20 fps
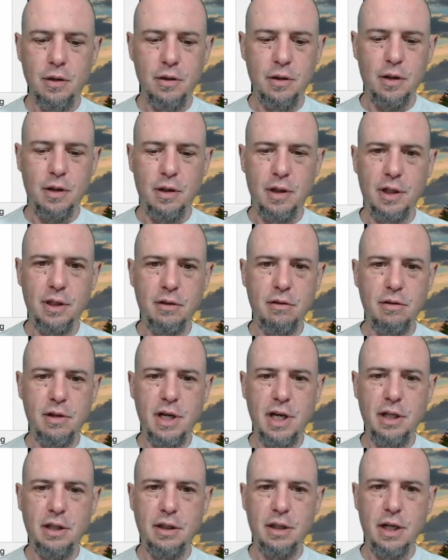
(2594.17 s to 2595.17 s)
so let's
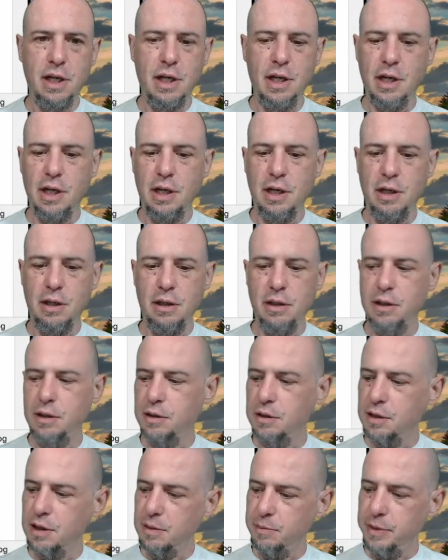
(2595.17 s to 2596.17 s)
create, uh, this
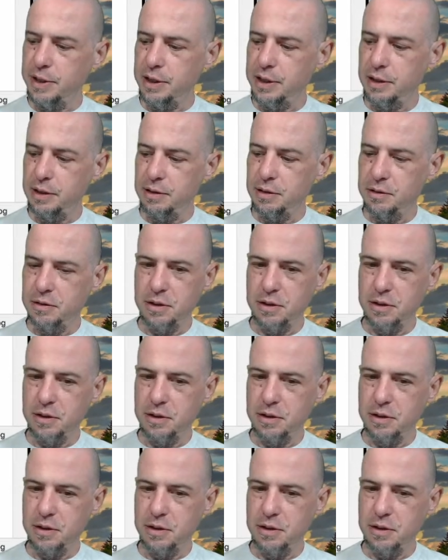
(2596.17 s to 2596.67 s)
is going to be